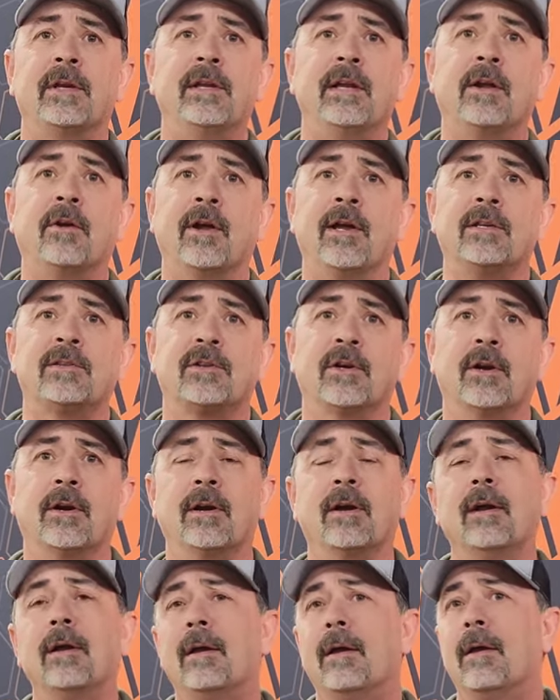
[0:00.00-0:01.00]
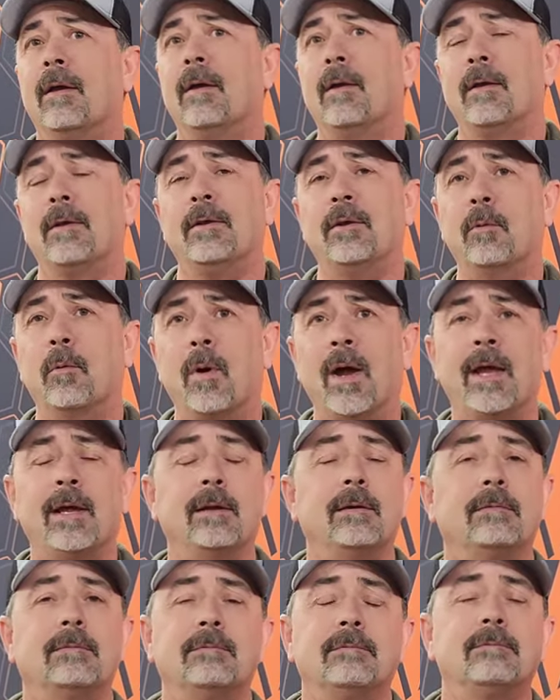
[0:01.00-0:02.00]
the degreaser, wait
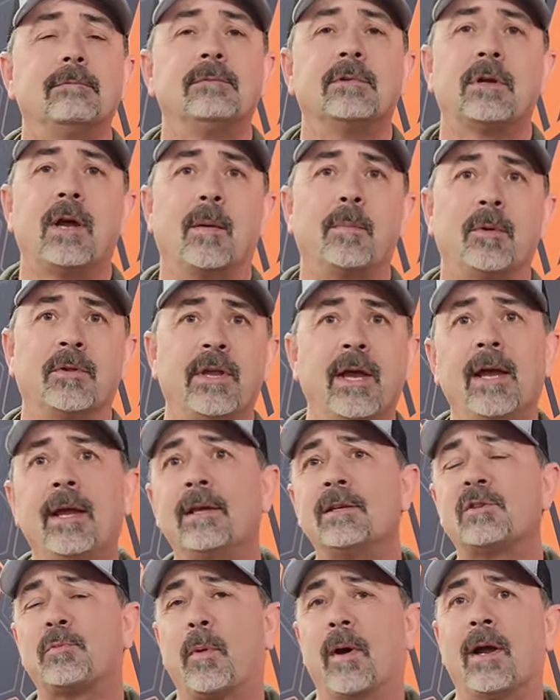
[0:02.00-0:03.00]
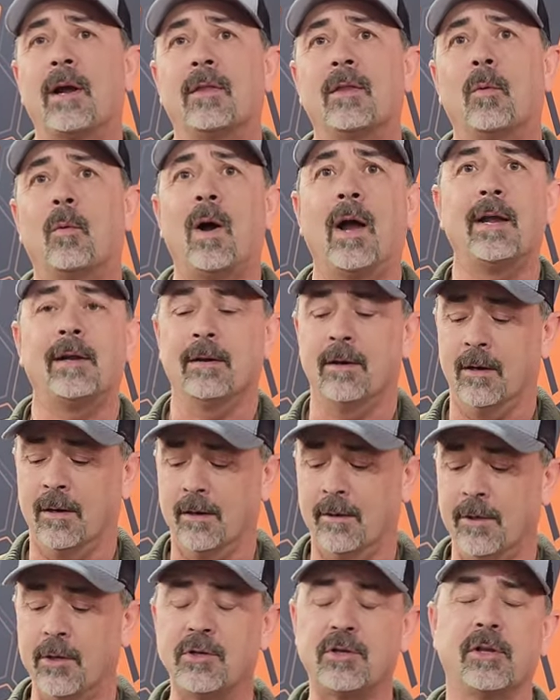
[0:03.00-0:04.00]
a couple days, spray on the
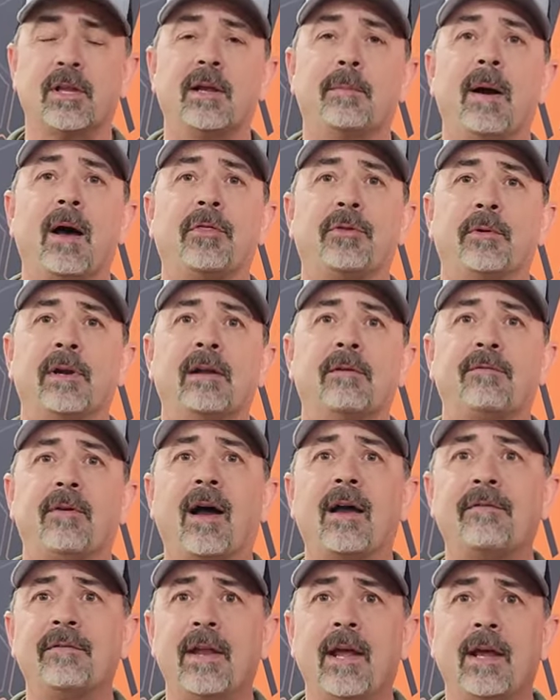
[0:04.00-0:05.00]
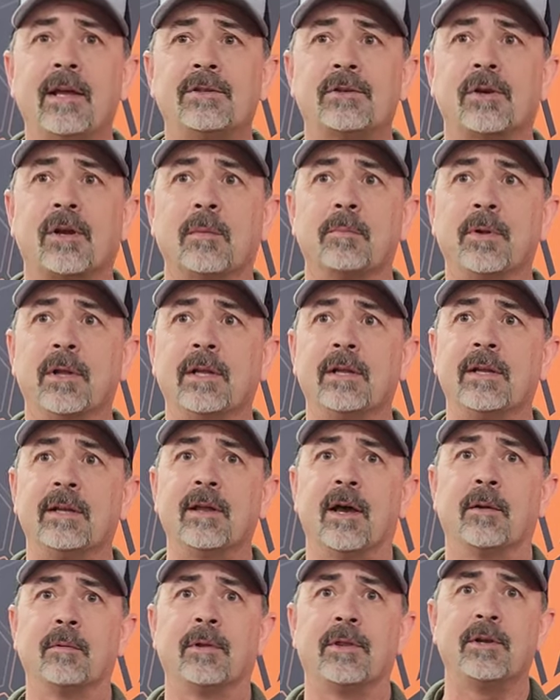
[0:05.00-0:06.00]
whitener, usually about 3 to 5 days, you're completely
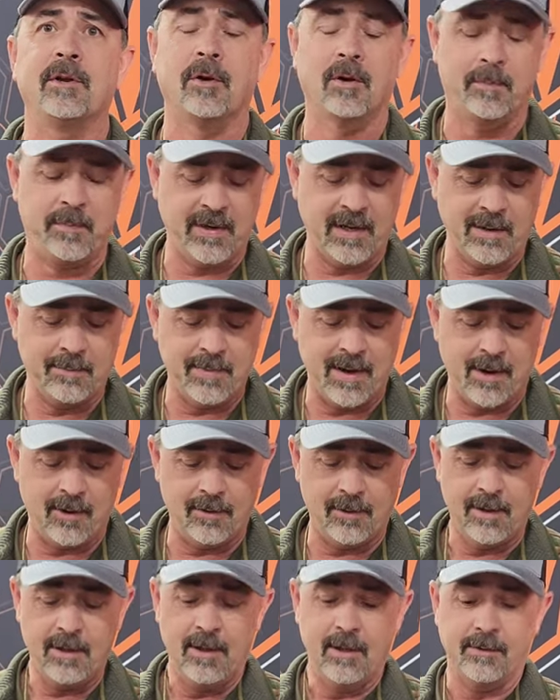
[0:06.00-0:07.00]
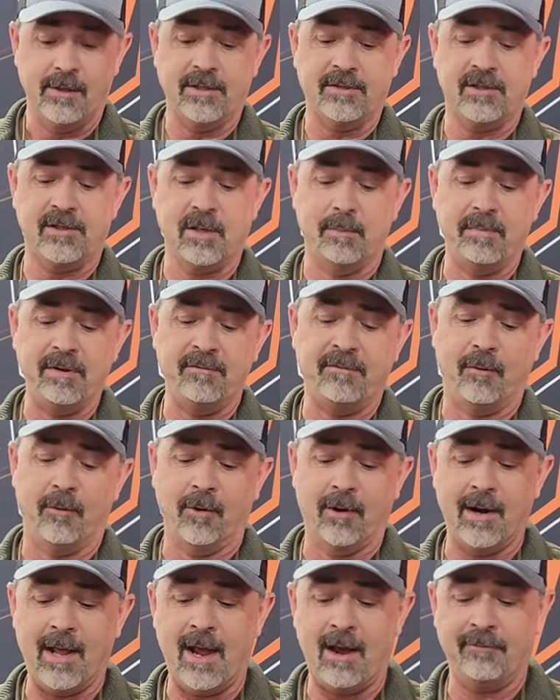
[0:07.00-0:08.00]
done with the European mount. This is a
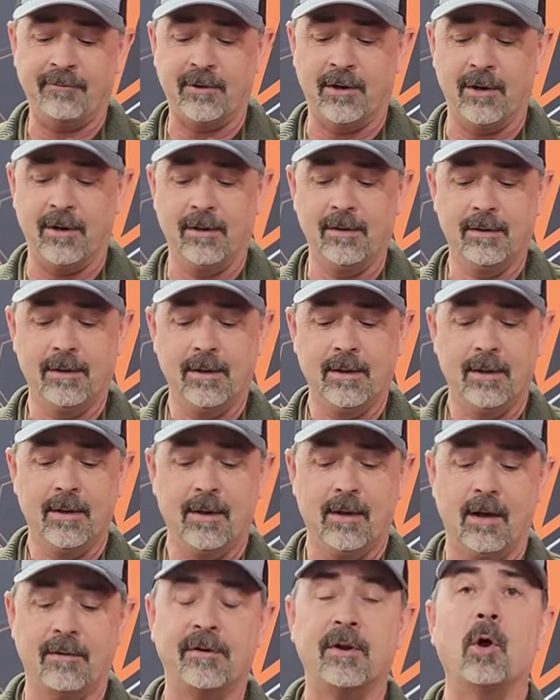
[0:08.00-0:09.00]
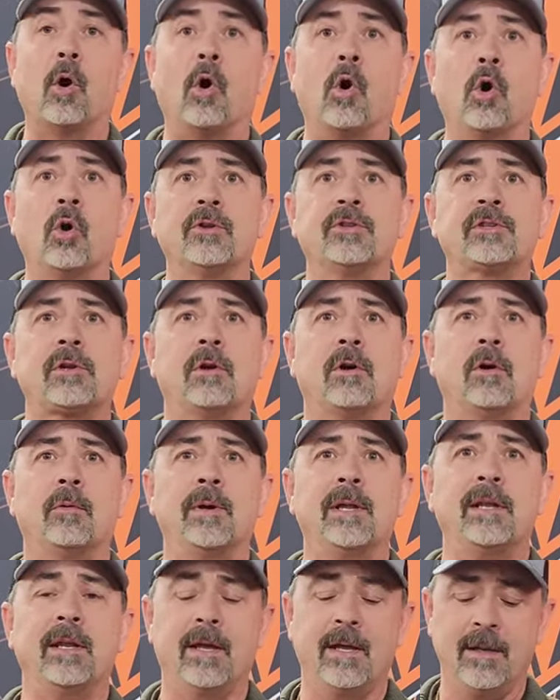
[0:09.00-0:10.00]
before and after of an old skull
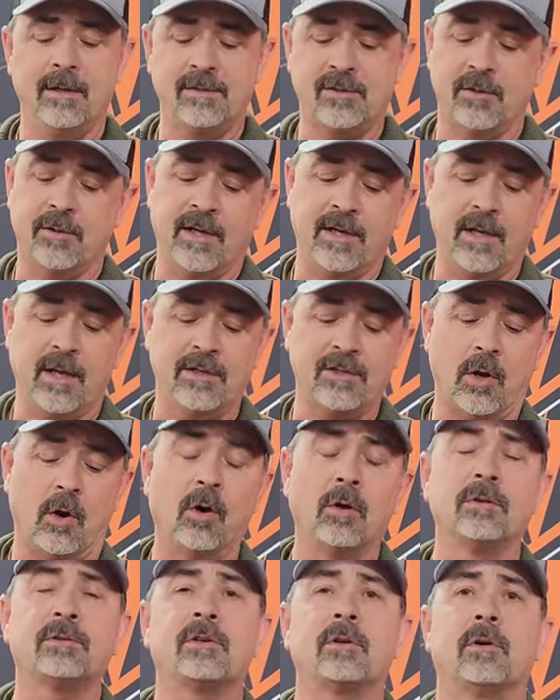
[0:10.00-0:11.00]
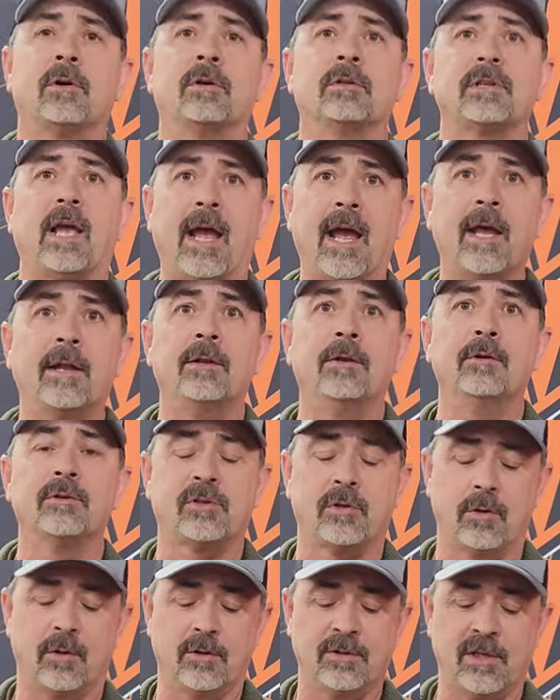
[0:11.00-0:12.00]
we did, so it does old skulls and new
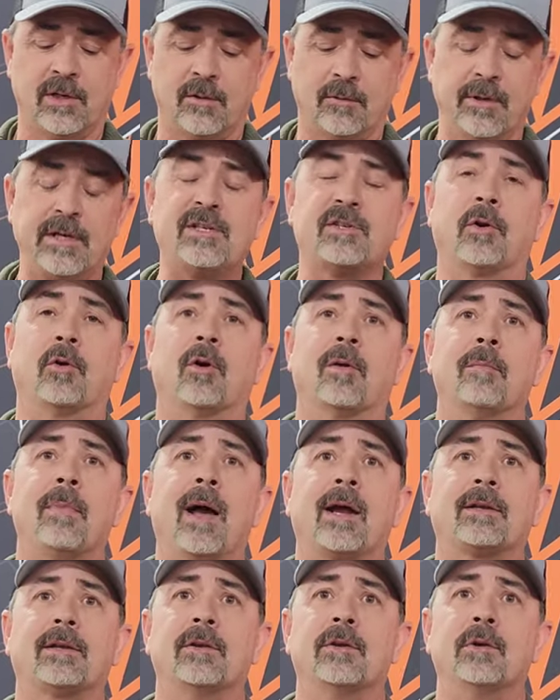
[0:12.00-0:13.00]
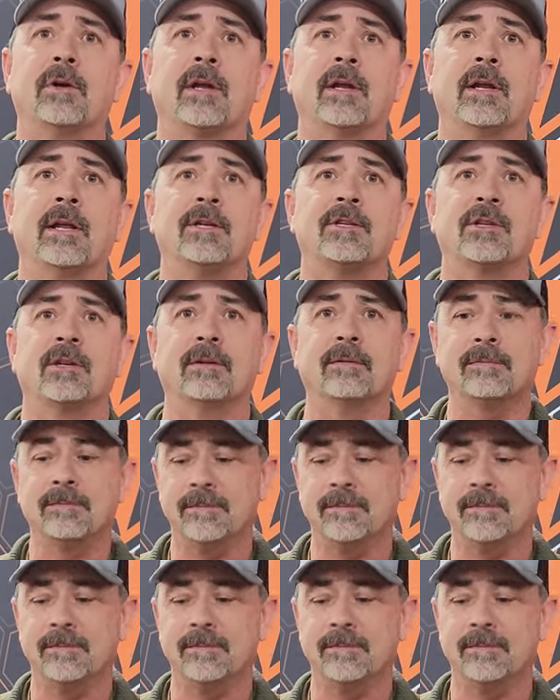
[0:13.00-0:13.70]
skulls and restore back to new condition.